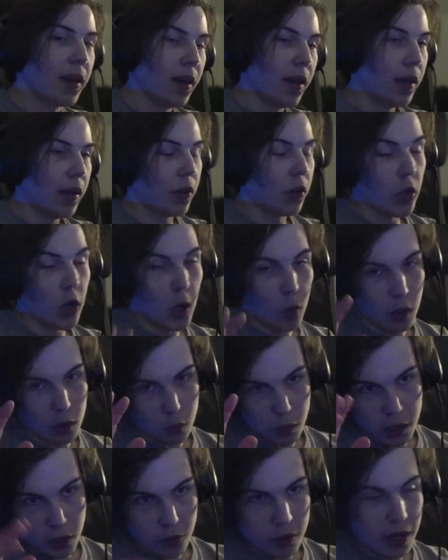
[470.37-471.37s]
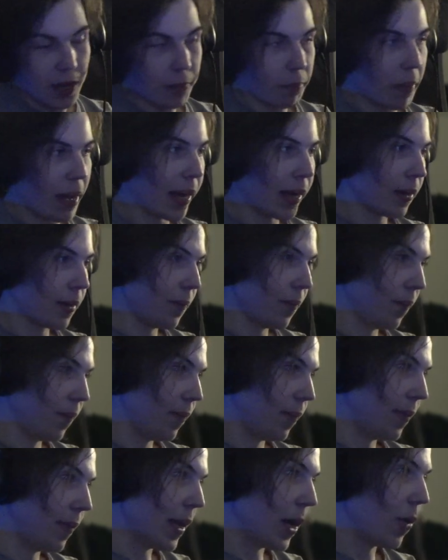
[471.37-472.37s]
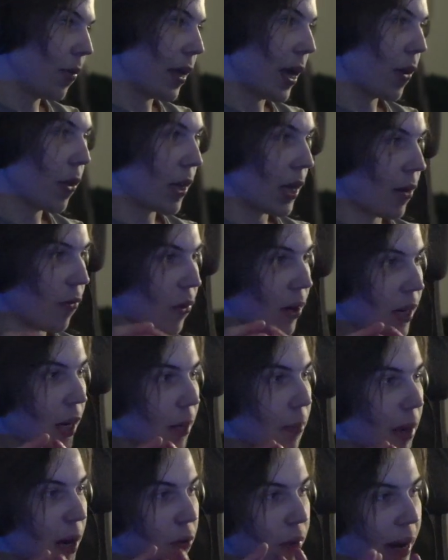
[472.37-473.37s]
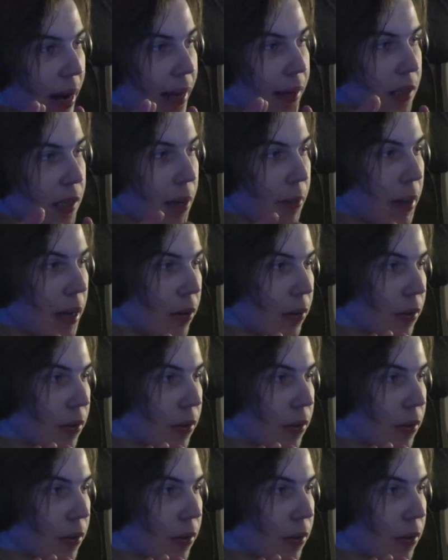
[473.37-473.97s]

You know what? We are not back. Now that I've went on my rant about